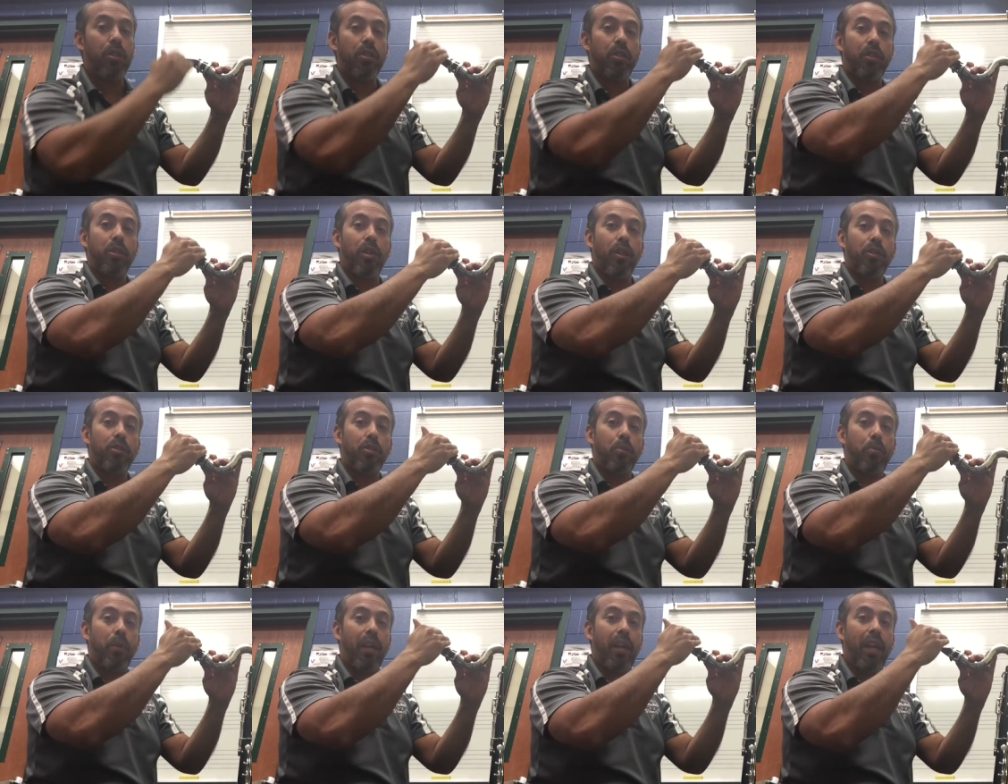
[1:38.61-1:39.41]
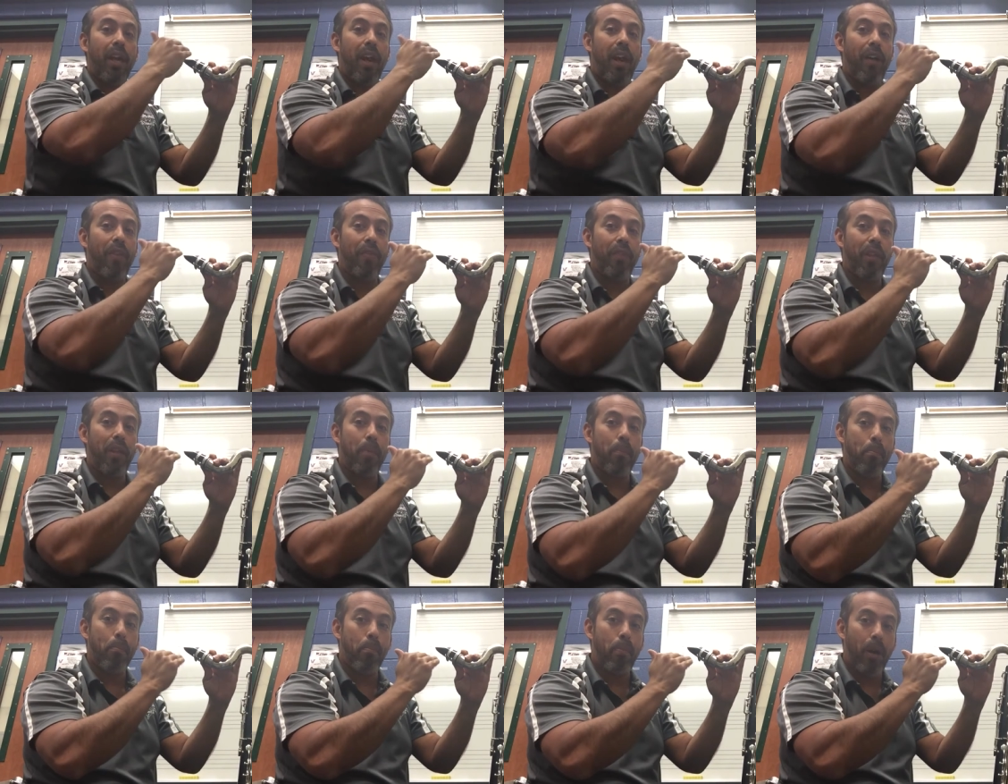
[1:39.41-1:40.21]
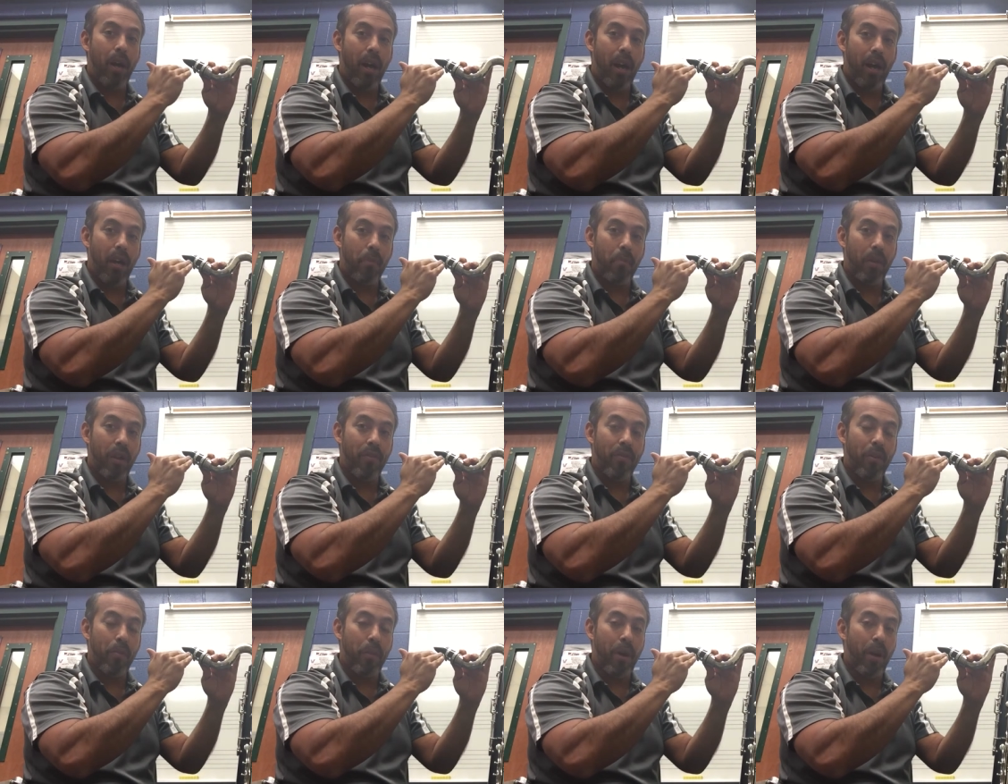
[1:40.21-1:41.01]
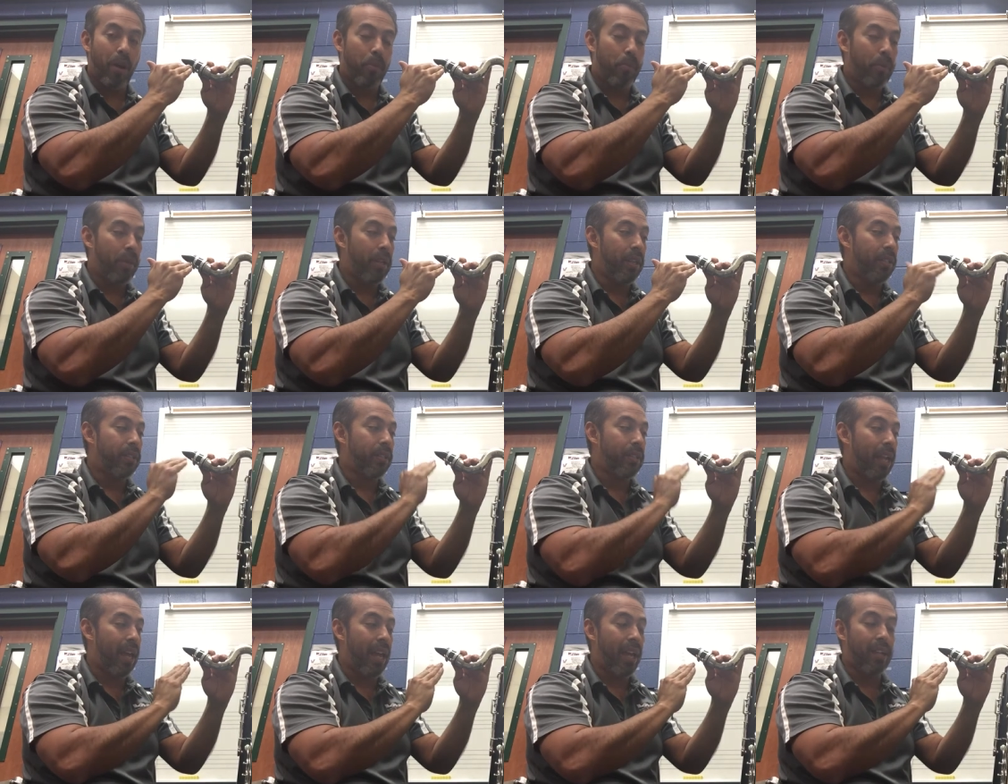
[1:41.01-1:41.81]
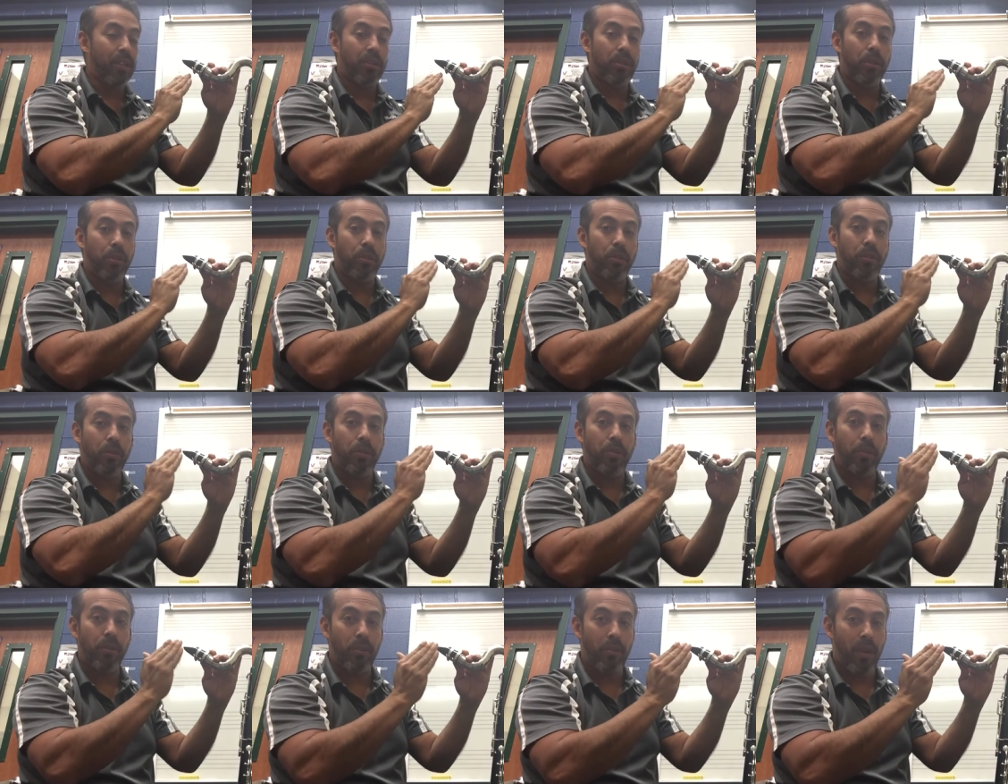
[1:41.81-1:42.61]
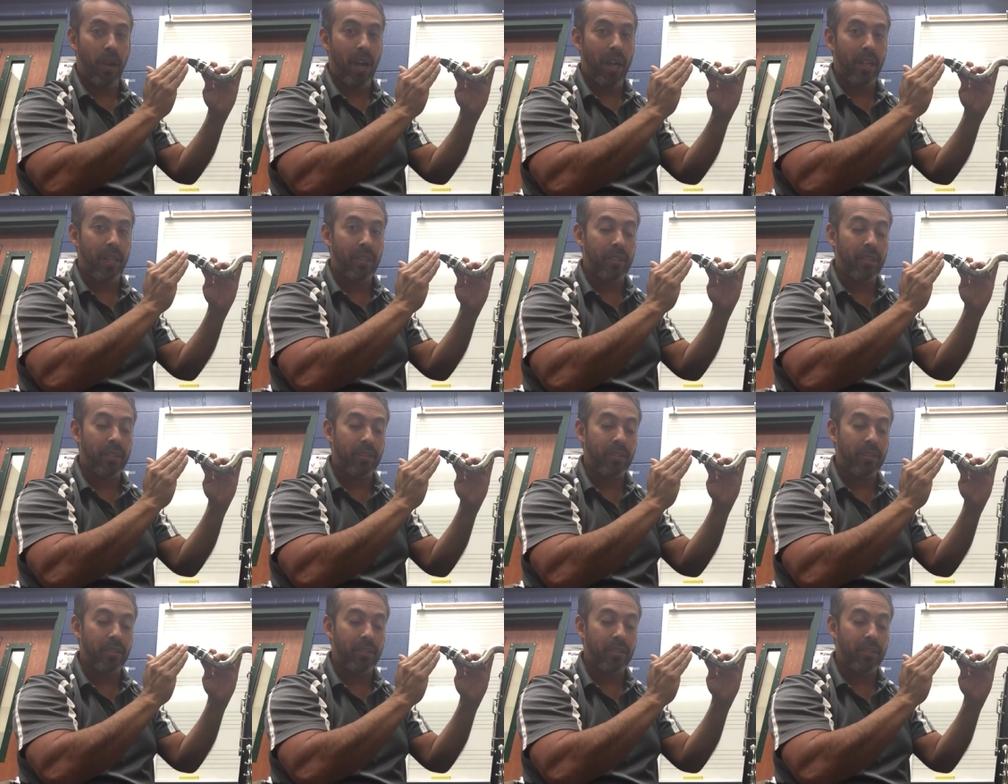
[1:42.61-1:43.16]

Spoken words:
should also be on the bottom of the mouthpiece and to the right.